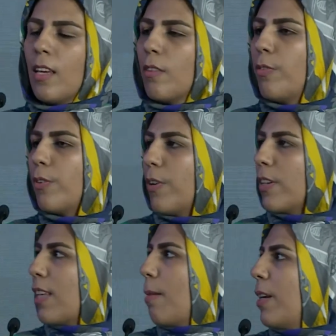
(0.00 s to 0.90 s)
for
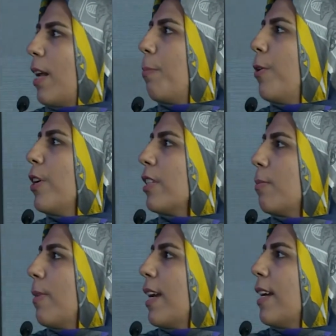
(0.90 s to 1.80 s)
example,
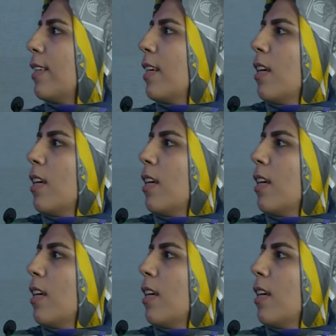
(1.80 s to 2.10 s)
appointment,